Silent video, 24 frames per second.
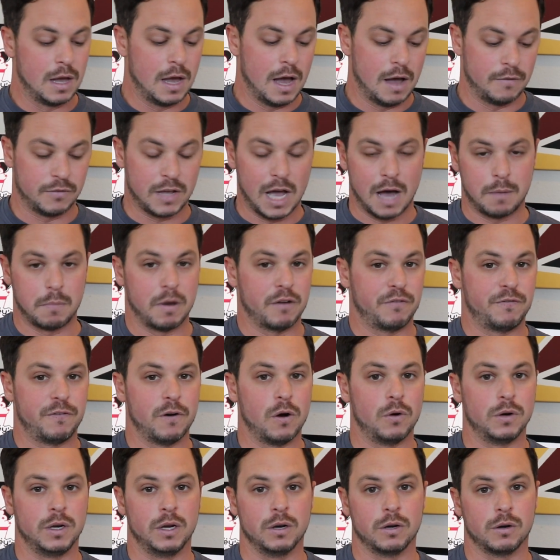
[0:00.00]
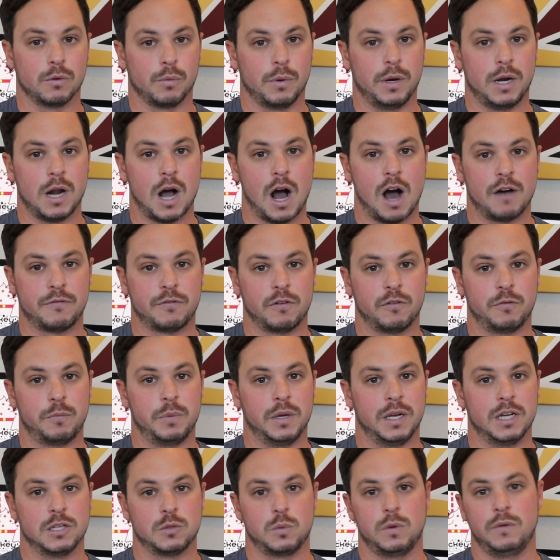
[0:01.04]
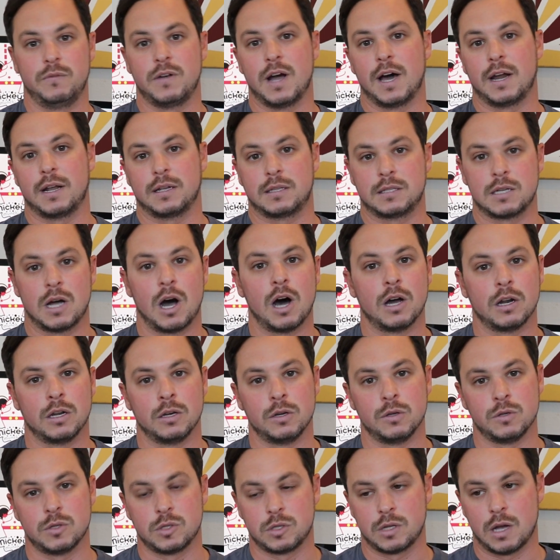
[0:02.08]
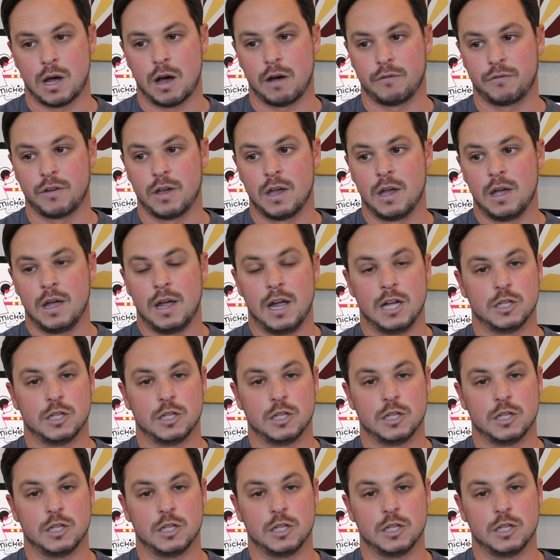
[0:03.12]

I've got my phone here to read off of because we've got a ton of new stuff.